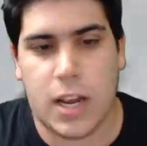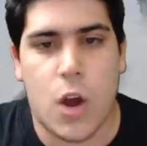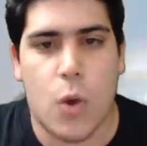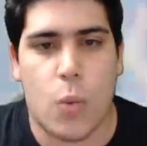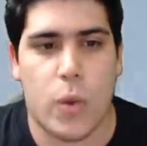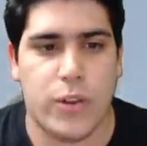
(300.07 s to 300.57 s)

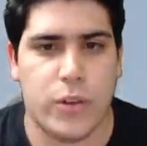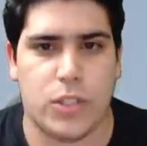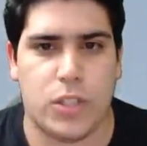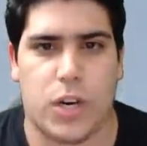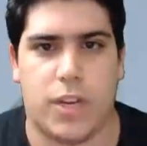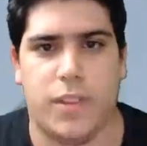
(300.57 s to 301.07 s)
when you
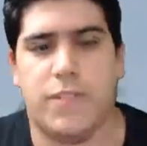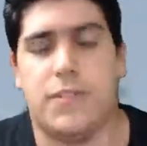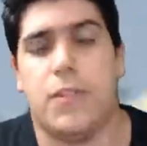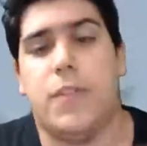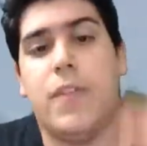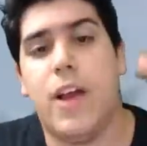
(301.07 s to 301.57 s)
start.
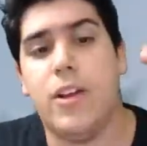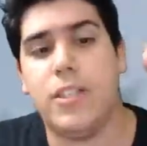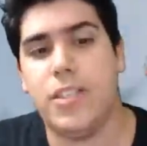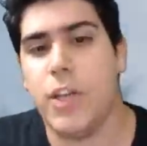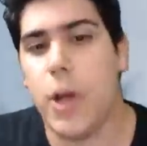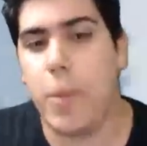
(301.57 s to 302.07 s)
So now you
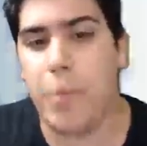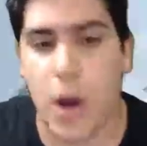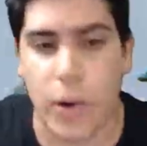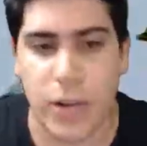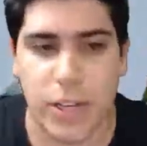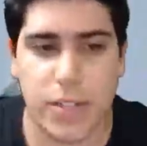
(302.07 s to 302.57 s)
see your
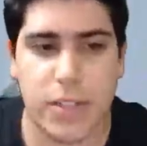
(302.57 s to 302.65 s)
opponent,